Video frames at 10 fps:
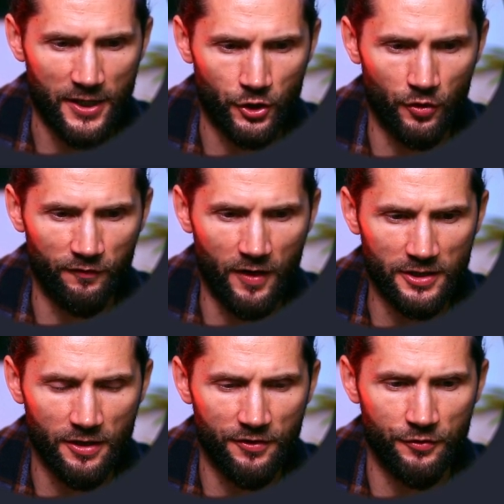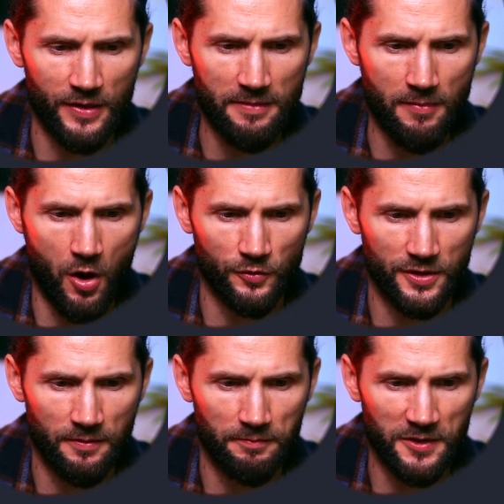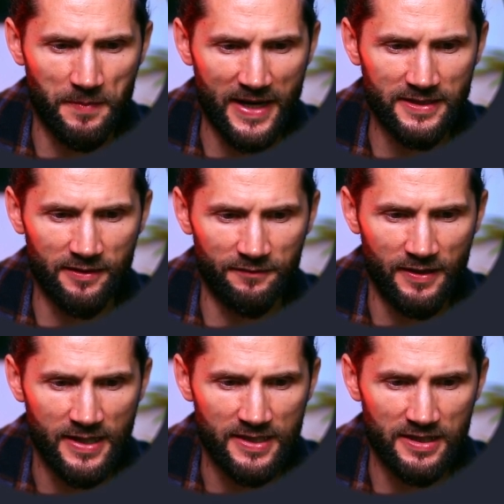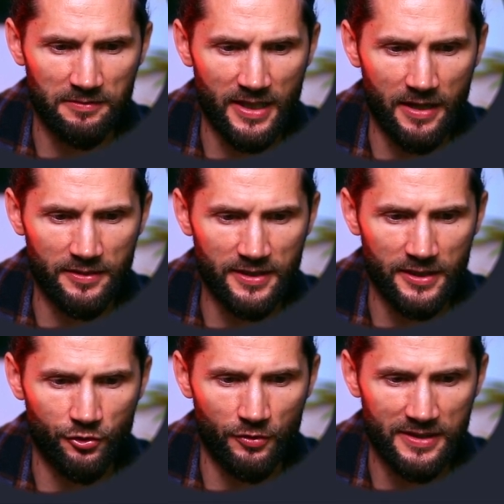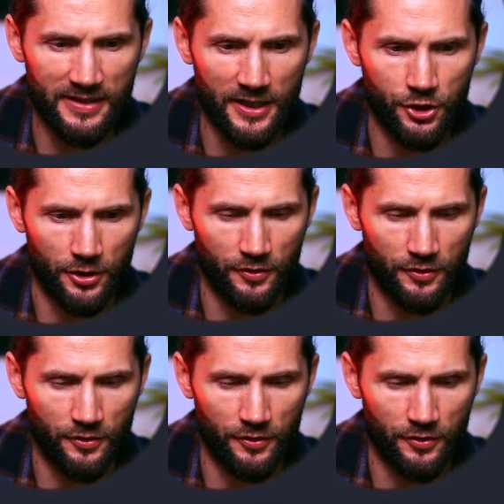So you've got three modes: perspective, similarity, translation.